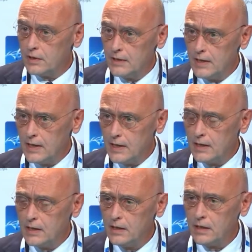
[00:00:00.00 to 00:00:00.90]

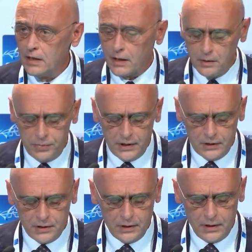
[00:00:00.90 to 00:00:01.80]
day
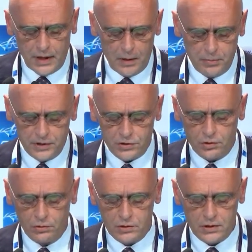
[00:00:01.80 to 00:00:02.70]
repeated
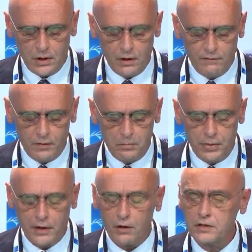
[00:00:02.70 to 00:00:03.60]
episodes of
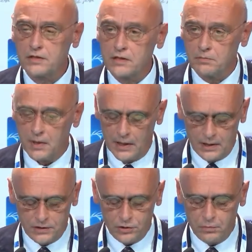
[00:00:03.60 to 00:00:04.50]
paroxysmal
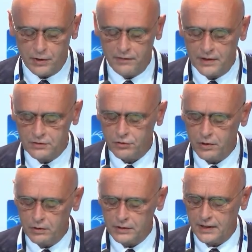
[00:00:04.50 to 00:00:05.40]

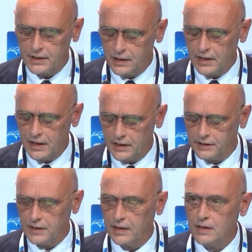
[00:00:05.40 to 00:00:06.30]
supraventricular
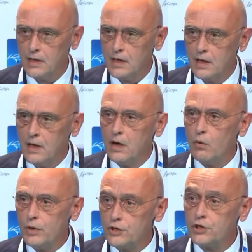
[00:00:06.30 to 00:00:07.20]
tachycardia,
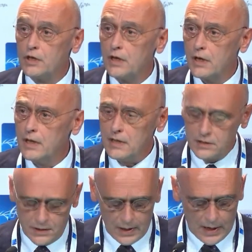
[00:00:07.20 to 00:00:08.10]
which
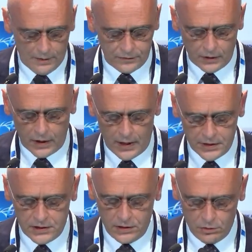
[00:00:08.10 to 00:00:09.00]
increased after
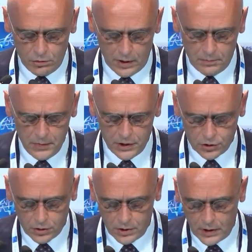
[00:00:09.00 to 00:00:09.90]
ICU
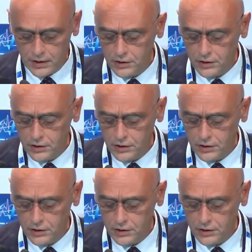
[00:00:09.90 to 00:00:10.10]
admission. And